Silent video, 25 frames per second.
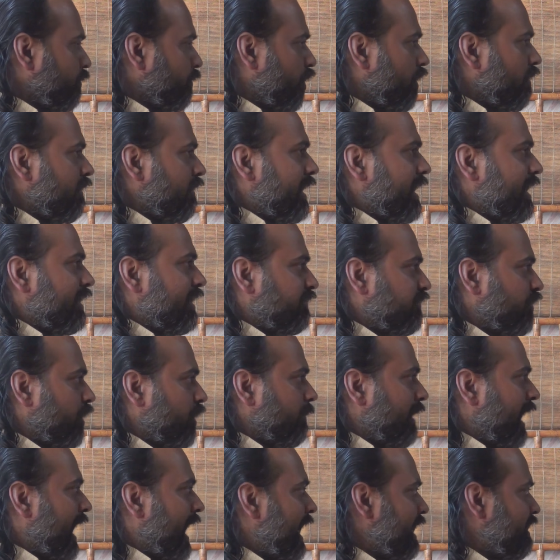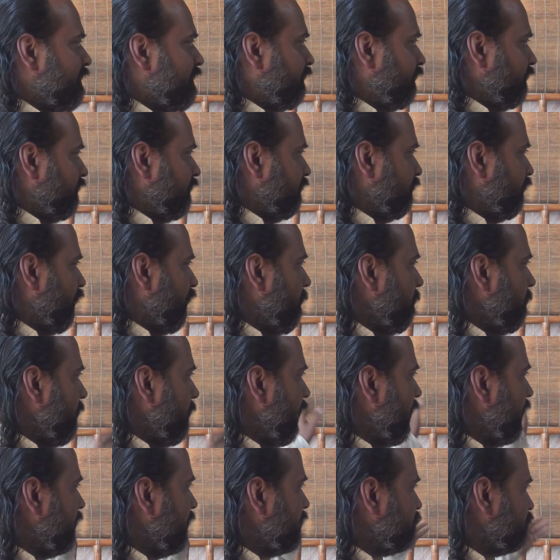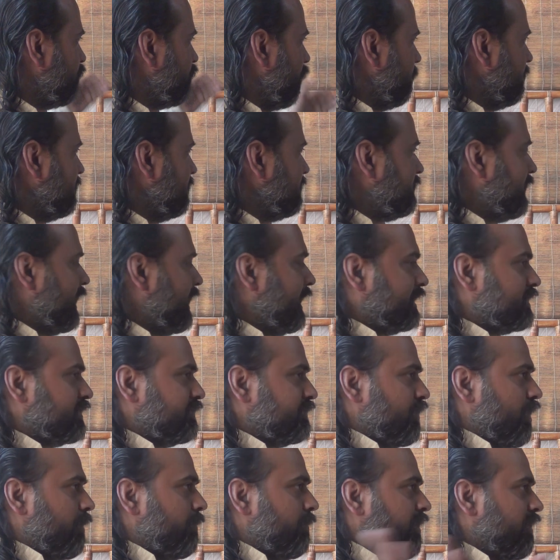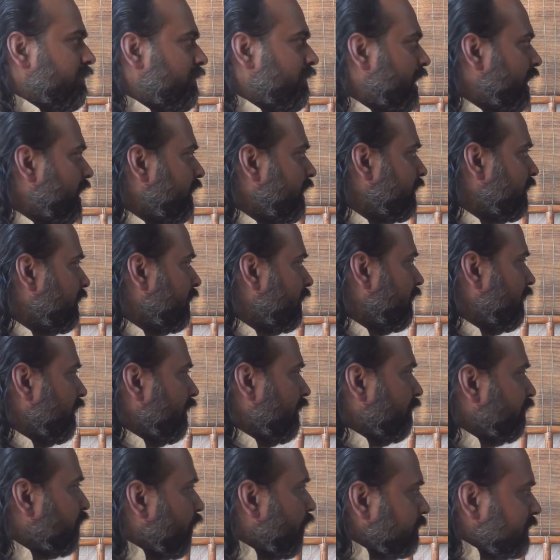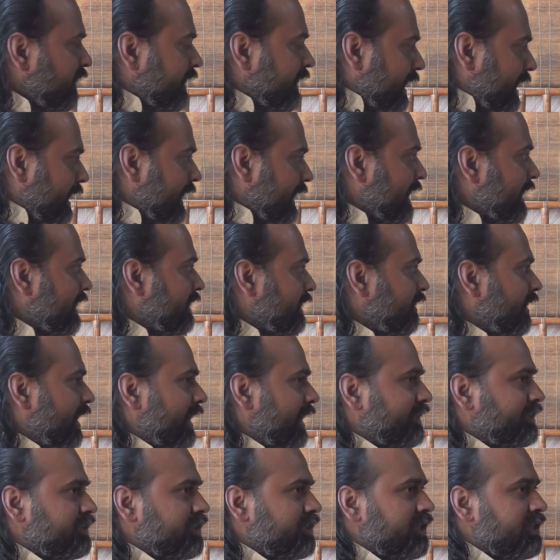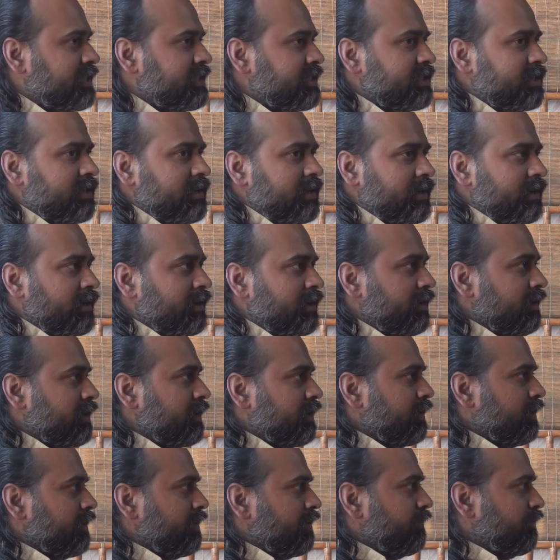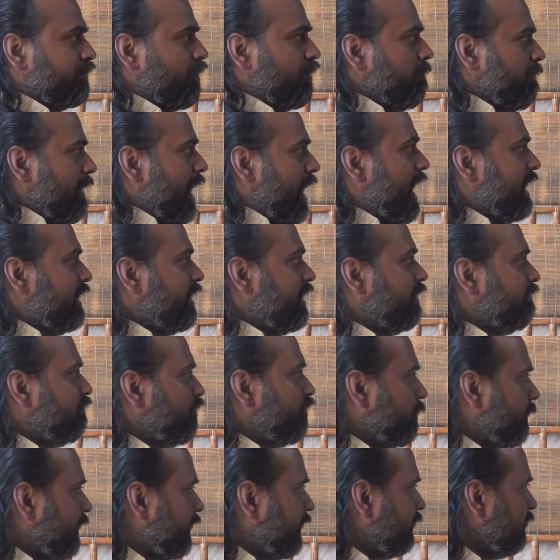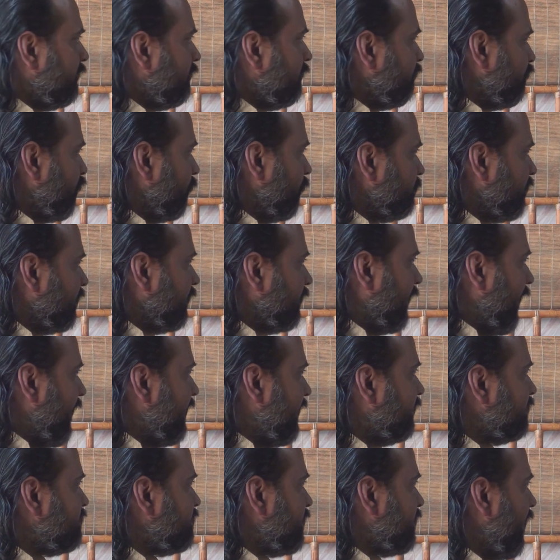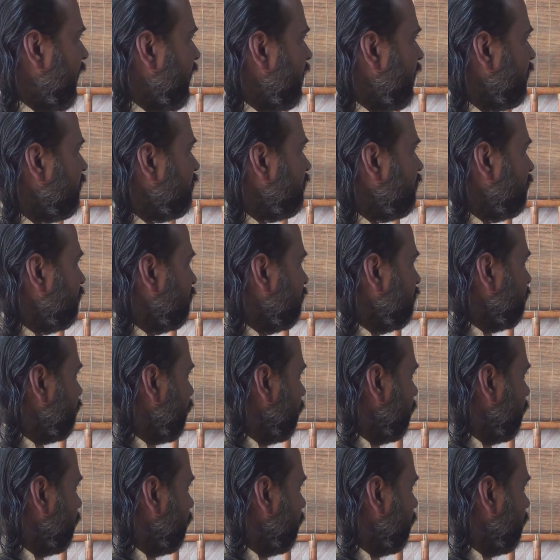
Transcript: nowhere, from life, from birds, from insects, from river, from the daily interactions, from man and woman, from the crying child,